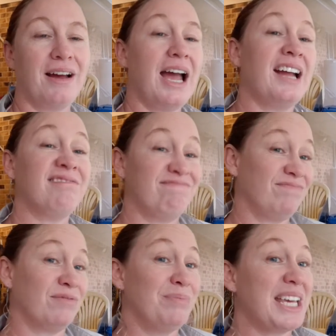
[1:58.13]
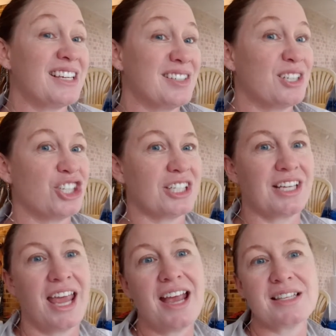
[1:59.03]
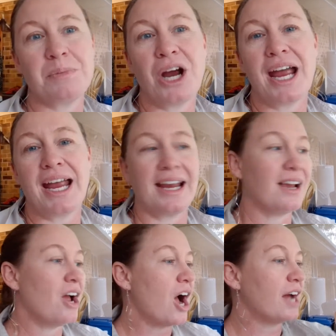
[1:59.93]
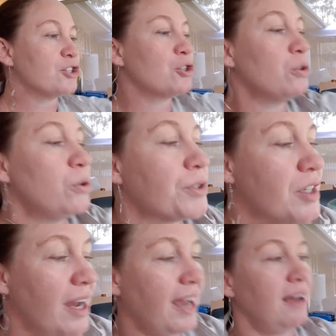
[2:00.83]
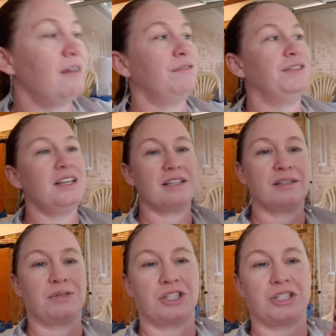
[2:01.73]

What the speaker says: And Mika's suggesting hairspray. I do also have this, which